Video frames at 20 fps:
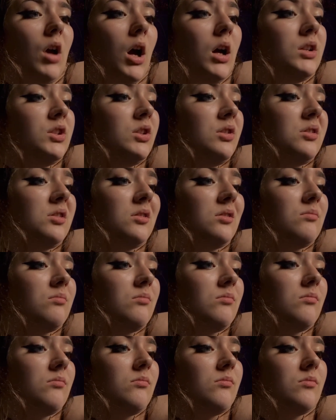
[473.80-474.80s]
just,
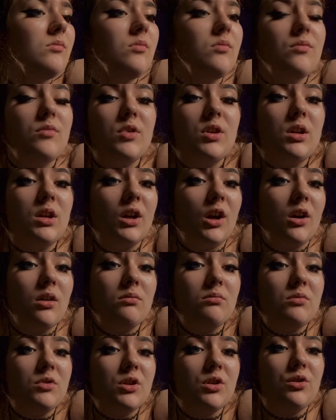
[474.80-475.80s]
you know,
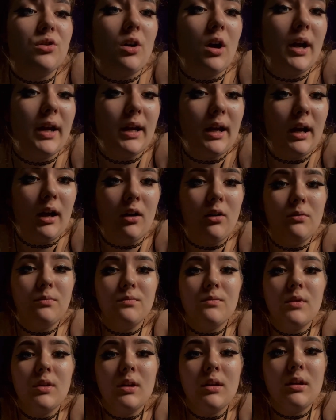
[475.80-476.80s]
just trying it out.
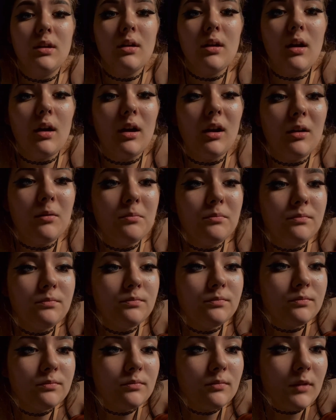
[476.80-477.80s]

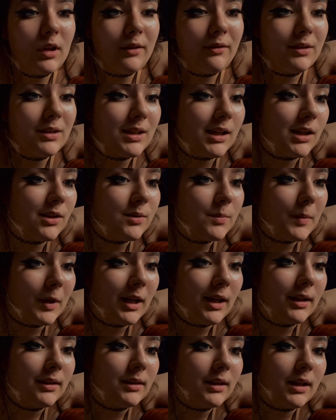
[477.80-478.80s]
If it sounds
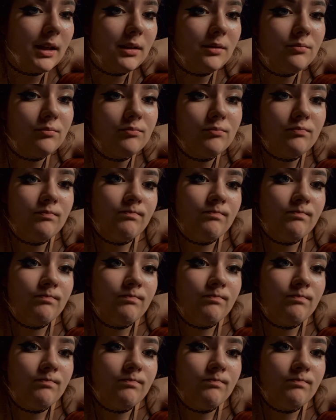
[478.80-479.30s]
bad, then